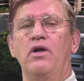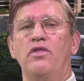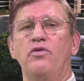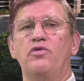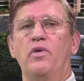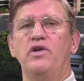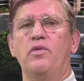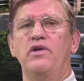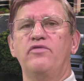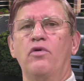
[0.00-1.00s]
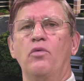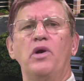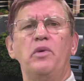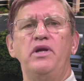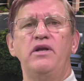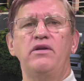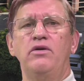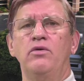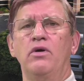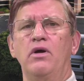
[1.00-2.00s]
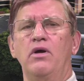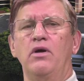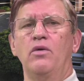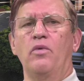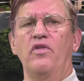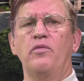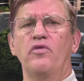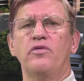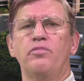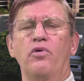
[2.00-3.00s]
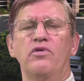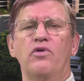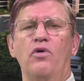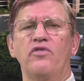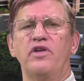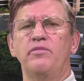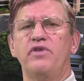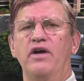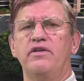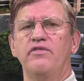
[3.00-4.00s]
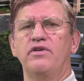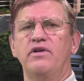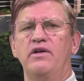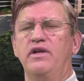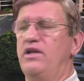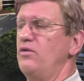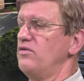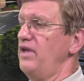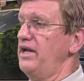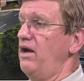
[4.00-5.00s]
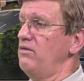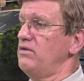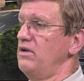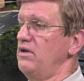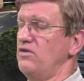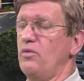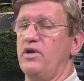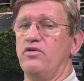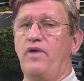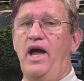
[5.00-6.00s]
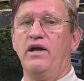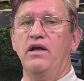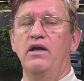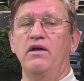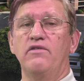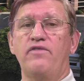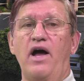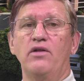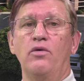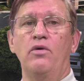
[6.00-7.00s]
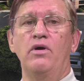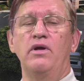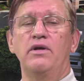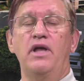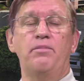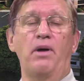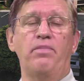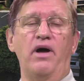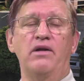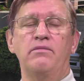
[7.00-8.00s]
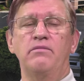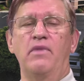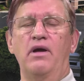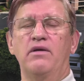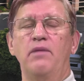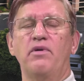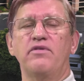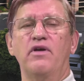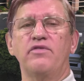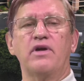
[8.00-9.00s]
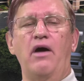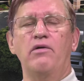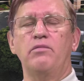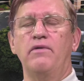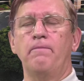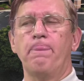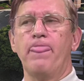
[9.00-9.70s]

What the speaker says: through 2024. What do we need to do? What are the most important goals and objectives, and getting those laid out so we can track, follow, keep up on them, keep ourselves accountable.